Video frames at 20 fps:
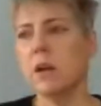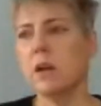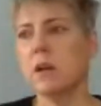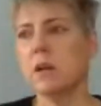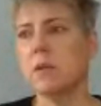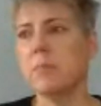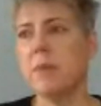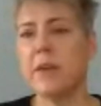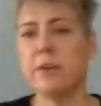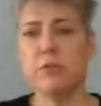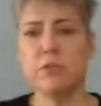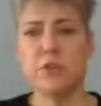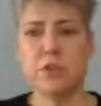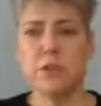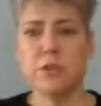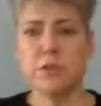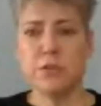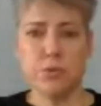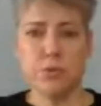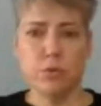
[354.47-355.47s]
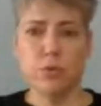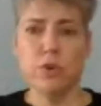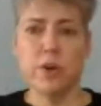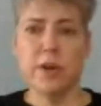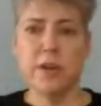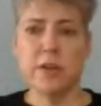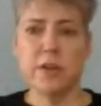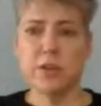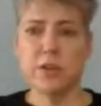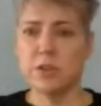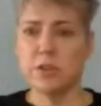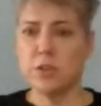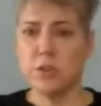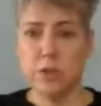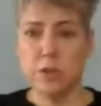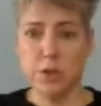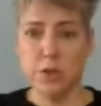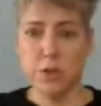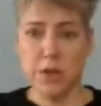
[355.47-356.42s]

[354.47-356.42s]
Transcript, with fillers: um, energy storage, because